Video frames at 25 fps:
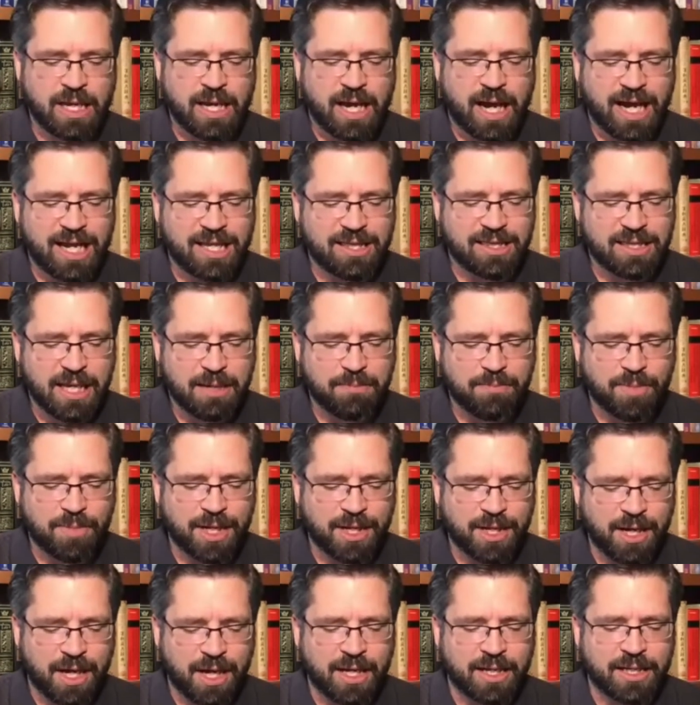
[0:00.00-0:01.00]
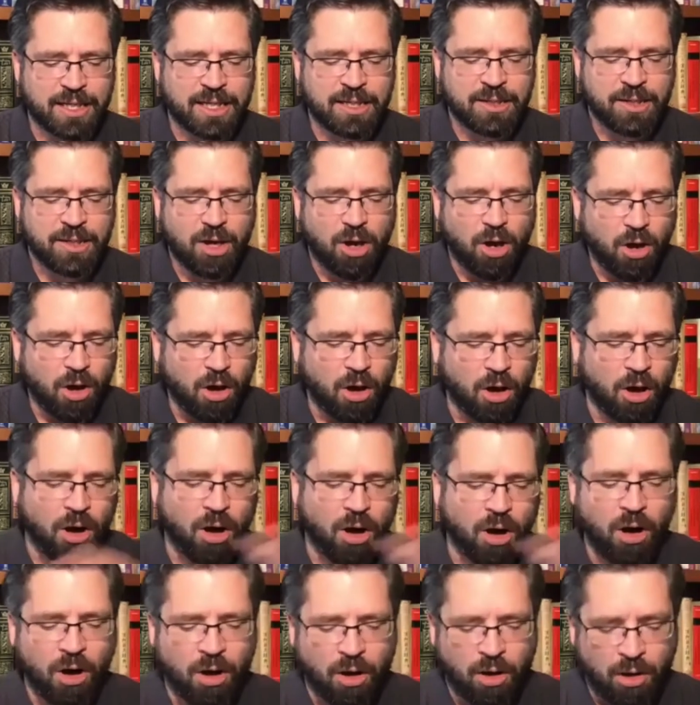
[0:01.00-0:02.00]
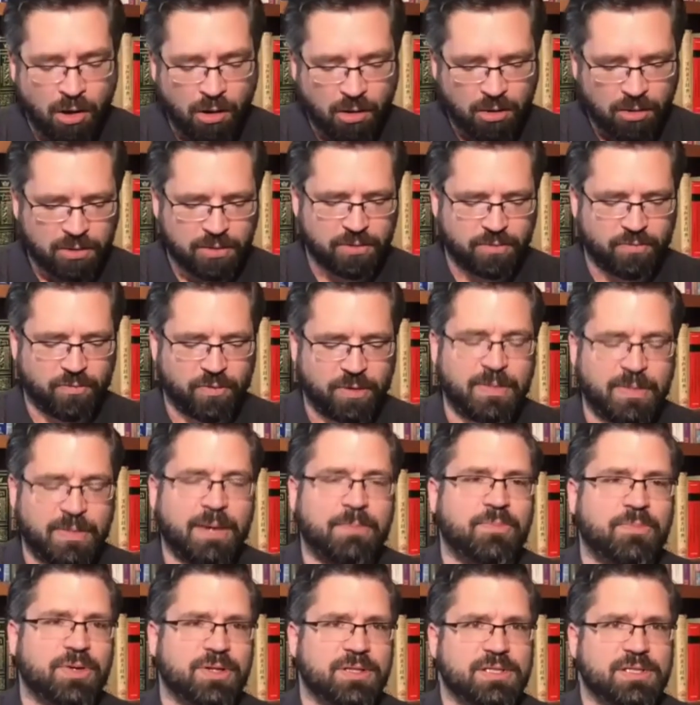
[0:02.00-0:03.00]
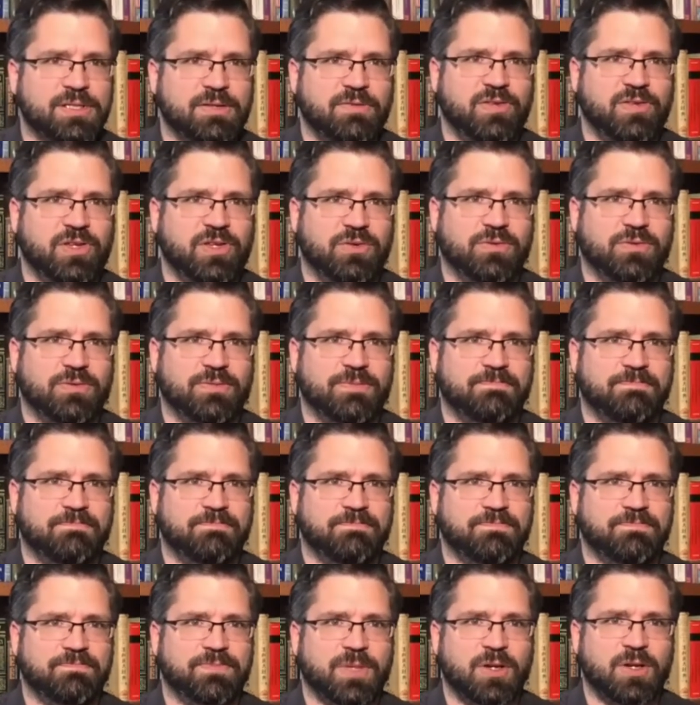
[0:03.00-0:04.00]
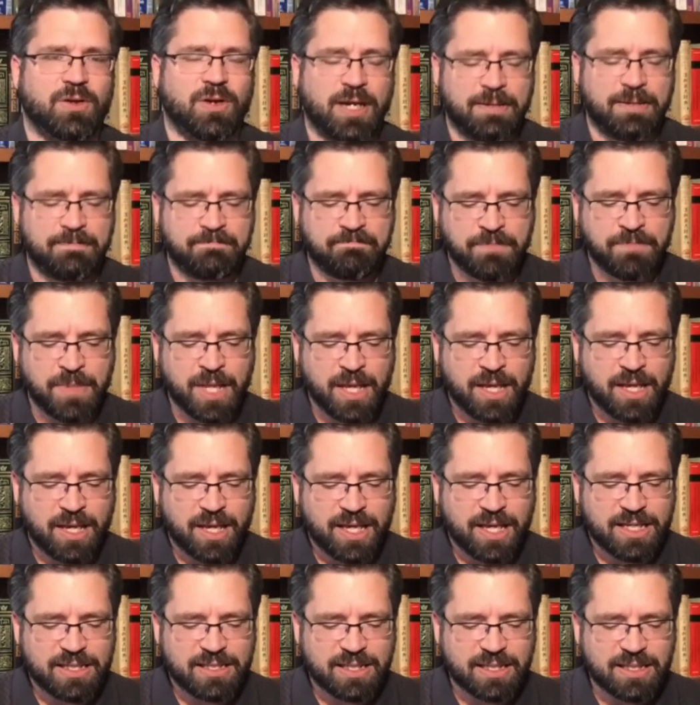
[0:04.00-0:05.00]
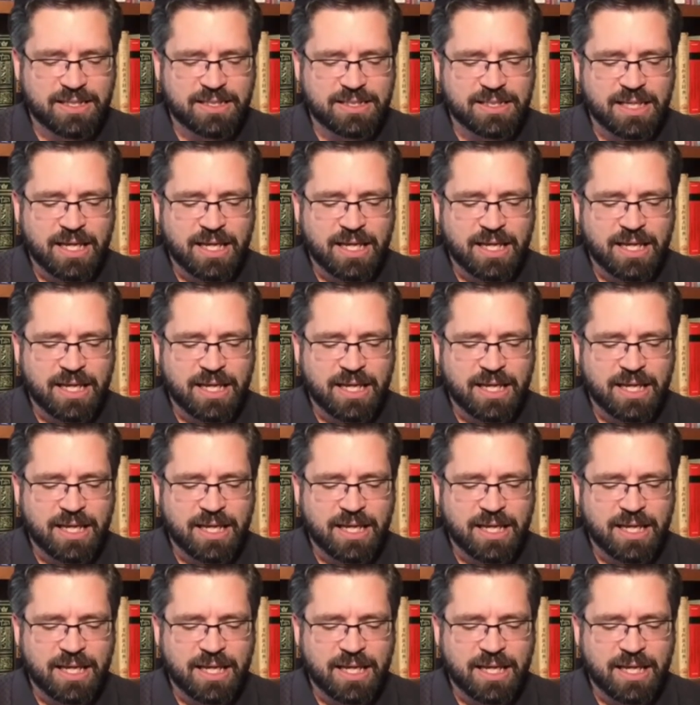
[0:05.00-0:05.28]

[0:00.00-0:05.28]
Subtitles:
I thank my God in all remembrance of you. All right. He says,